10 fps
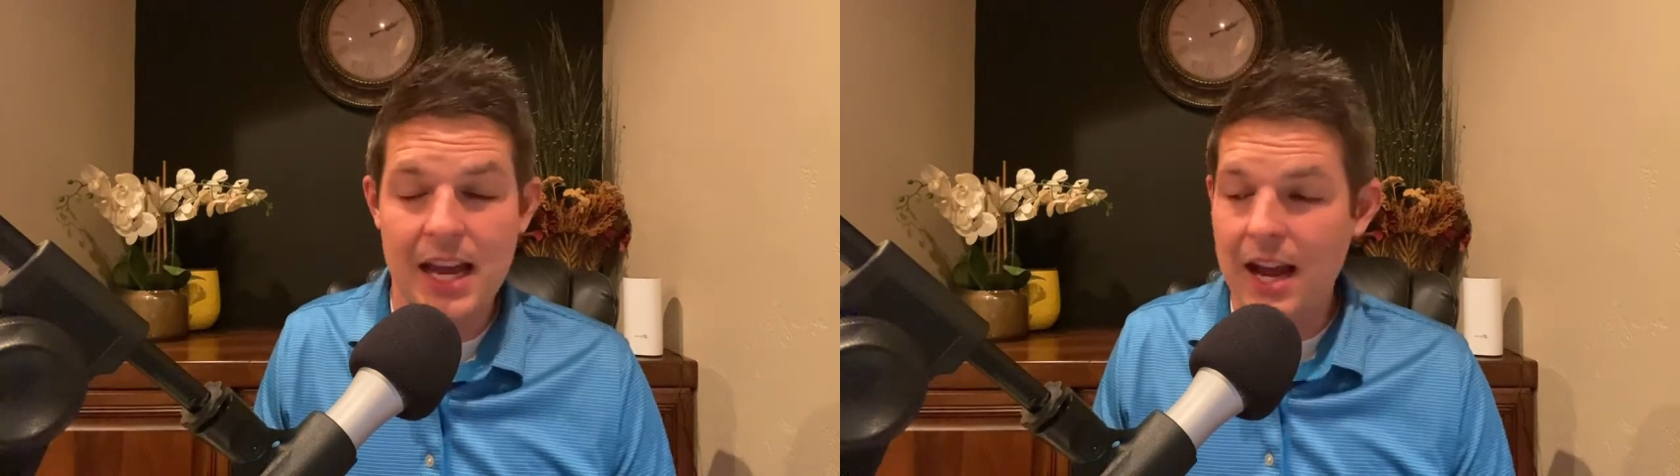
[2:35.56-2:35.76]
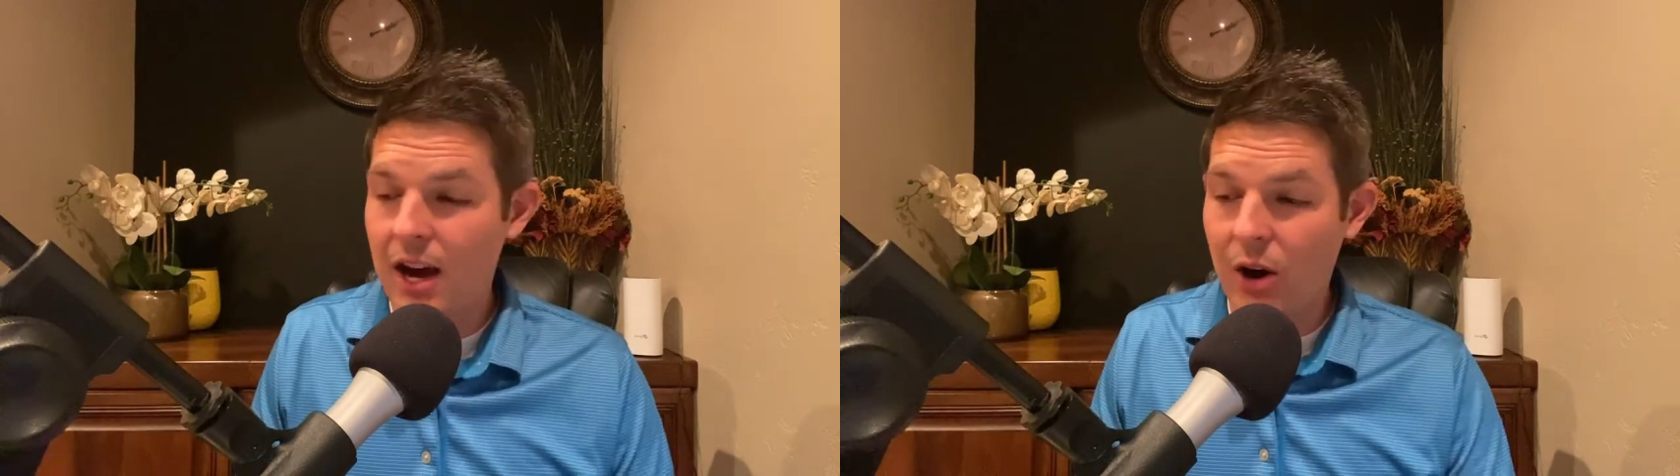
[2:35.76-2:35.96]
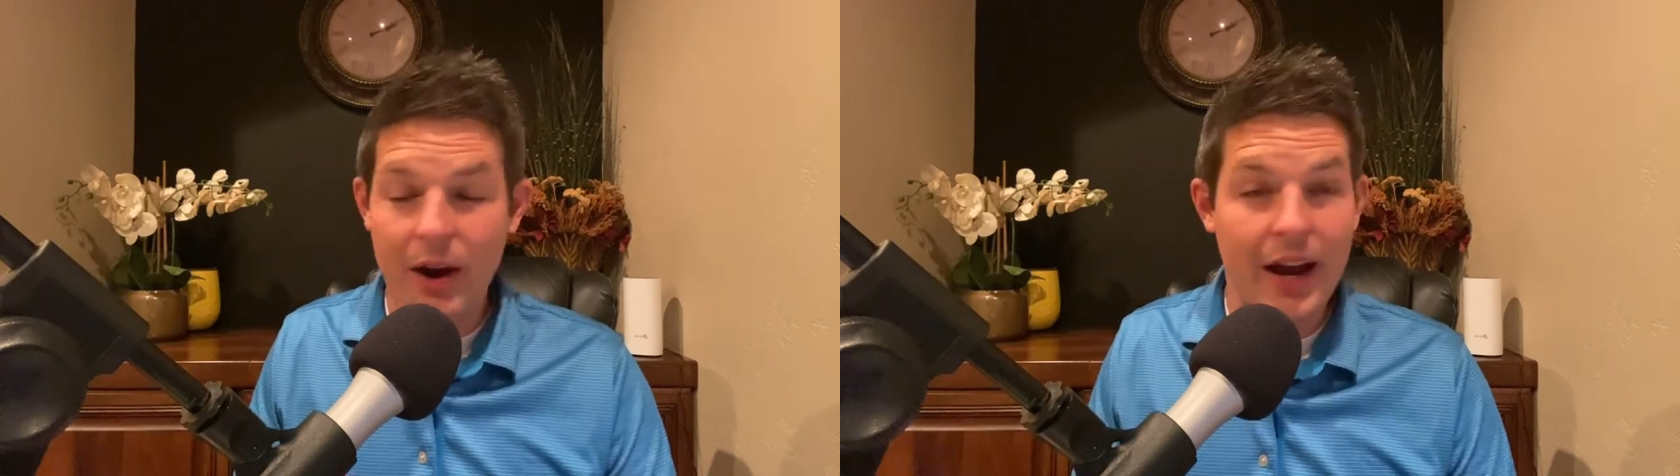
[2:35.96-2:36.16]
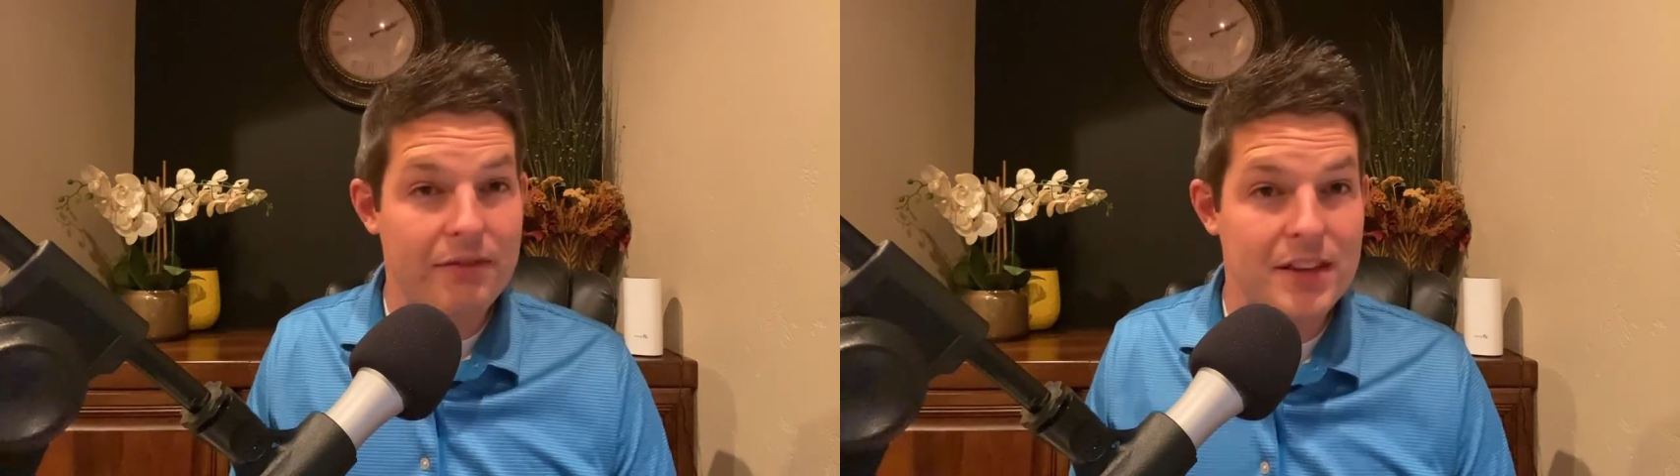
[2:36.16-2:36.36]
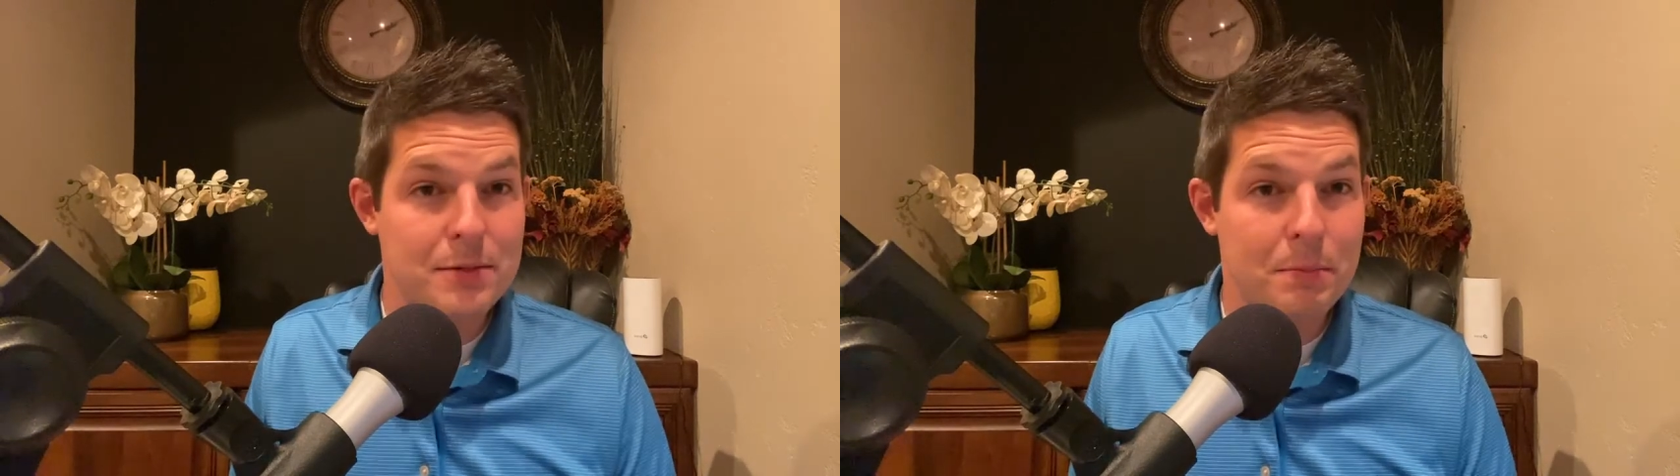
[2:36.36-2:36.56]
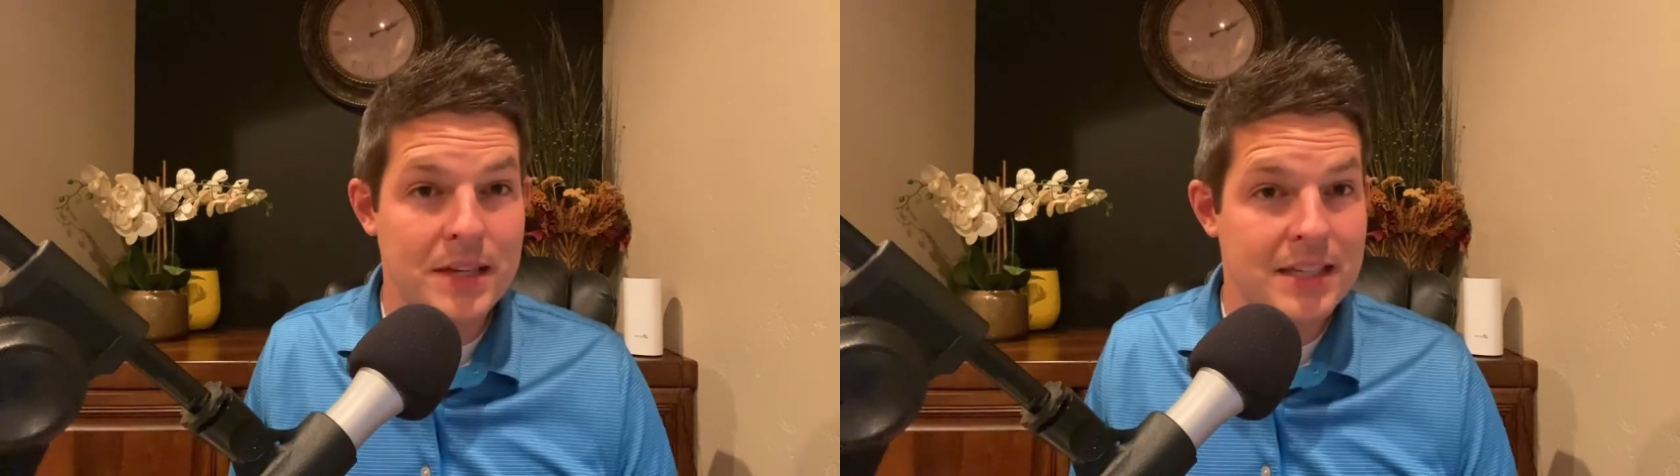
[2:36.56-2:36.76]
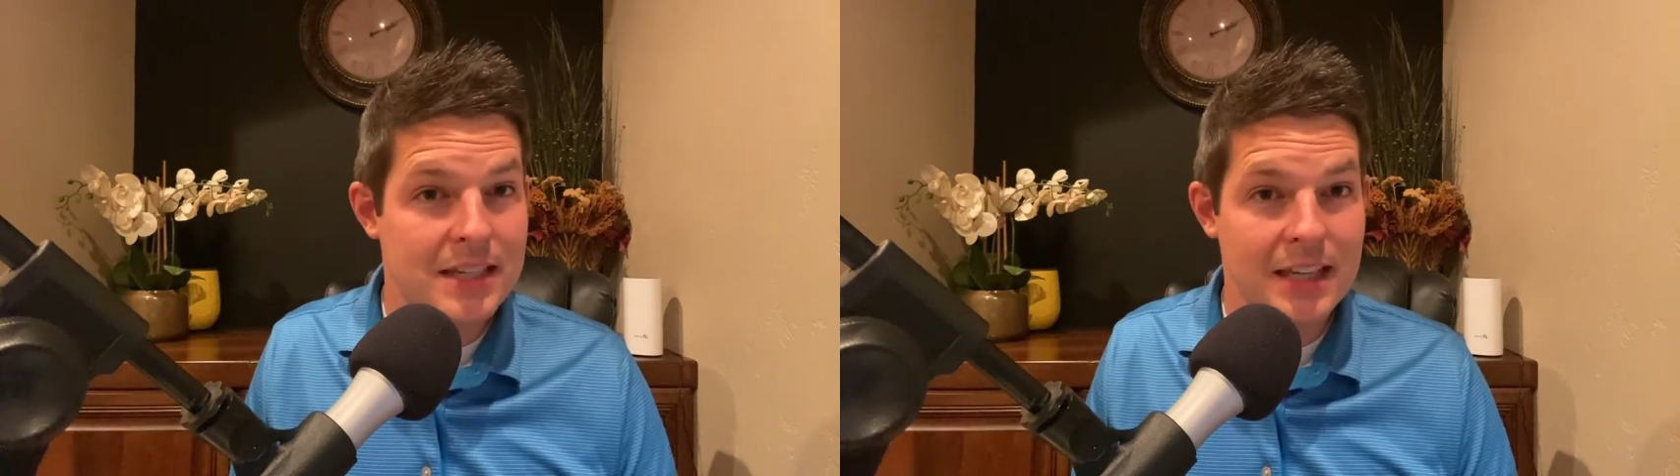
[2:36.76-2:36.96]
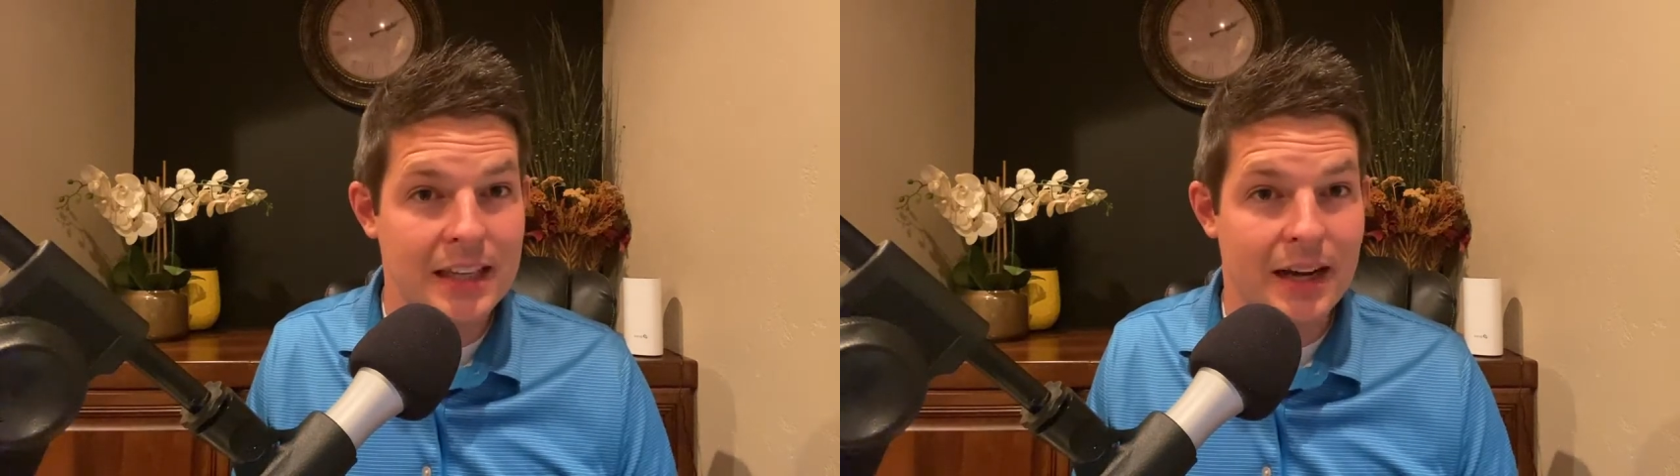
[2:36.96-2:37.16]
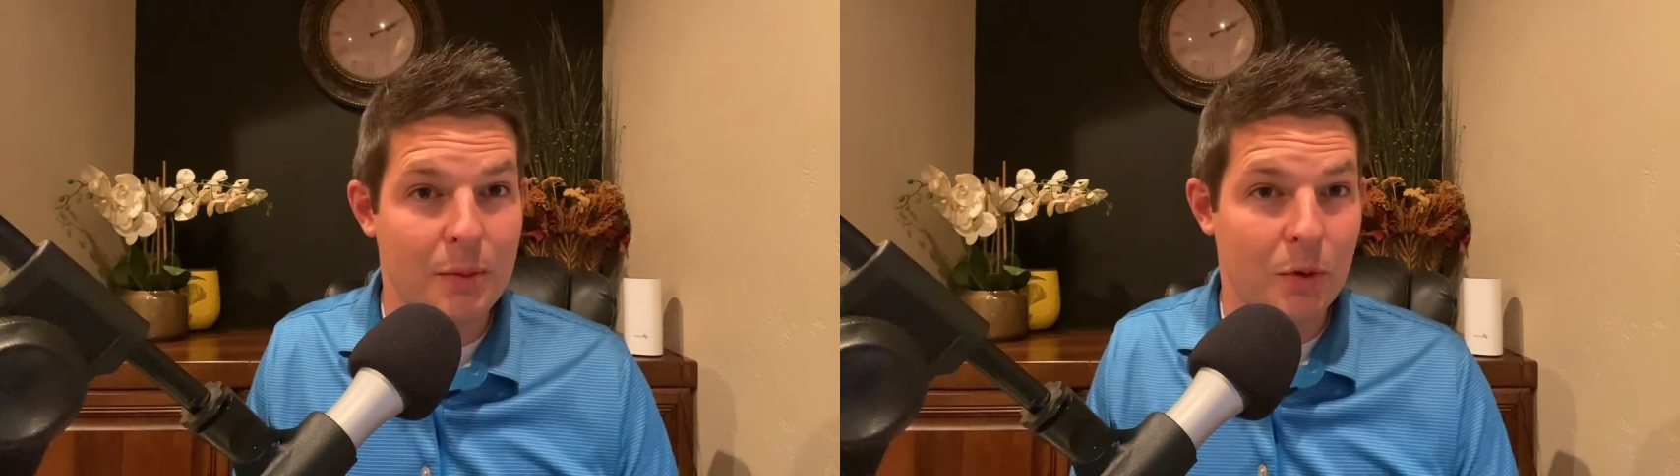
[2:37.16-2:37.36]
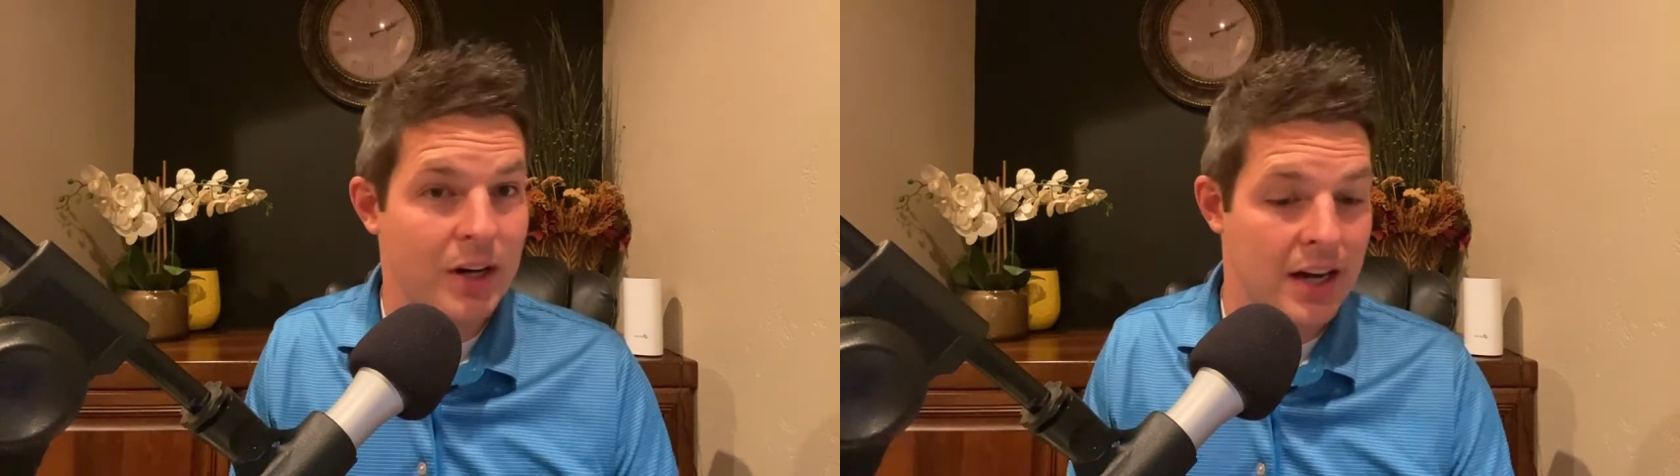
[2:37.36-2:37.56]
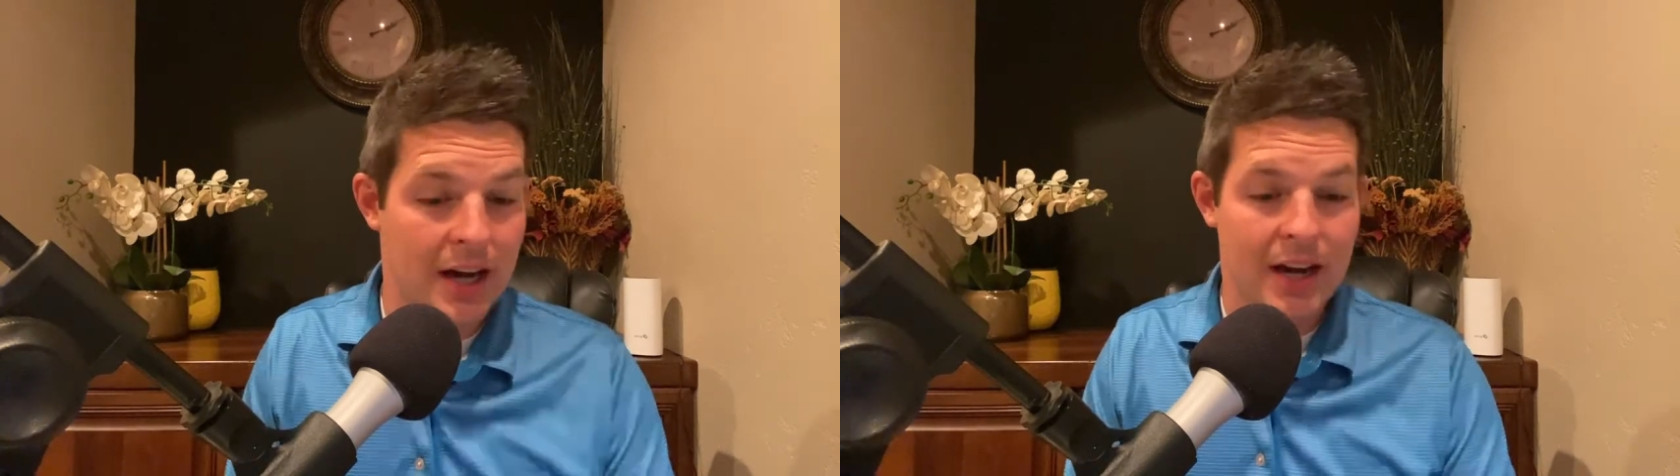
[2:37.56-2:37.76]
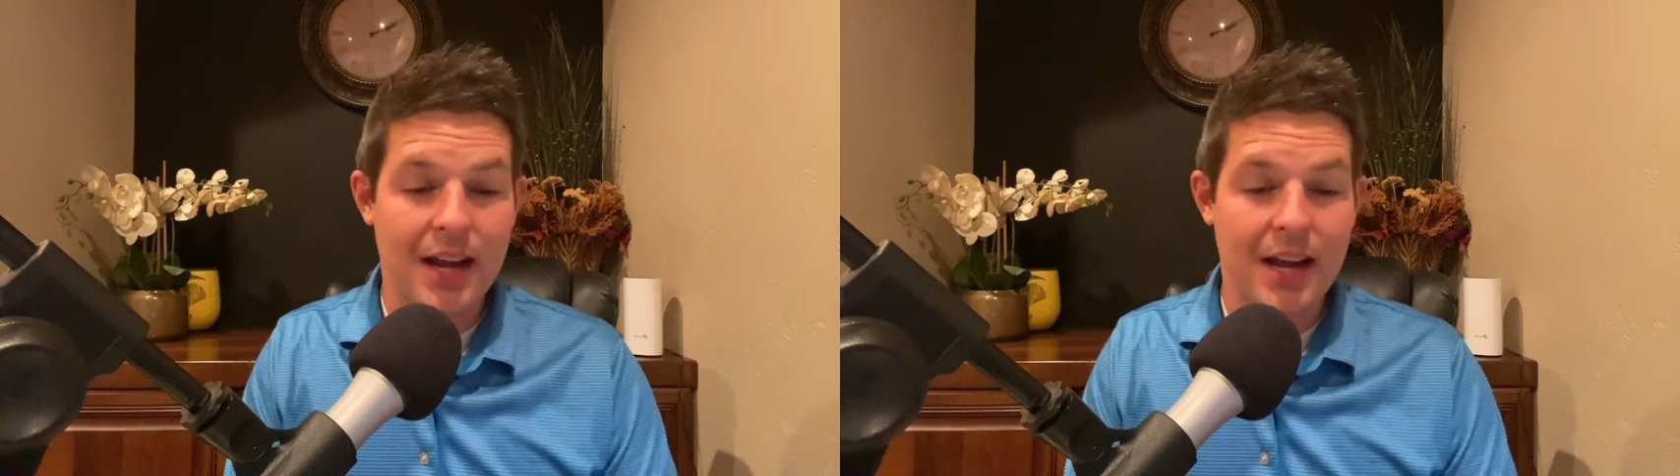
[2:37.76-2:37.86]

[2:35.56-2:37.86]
Oh, I have this business thing that I'm working on.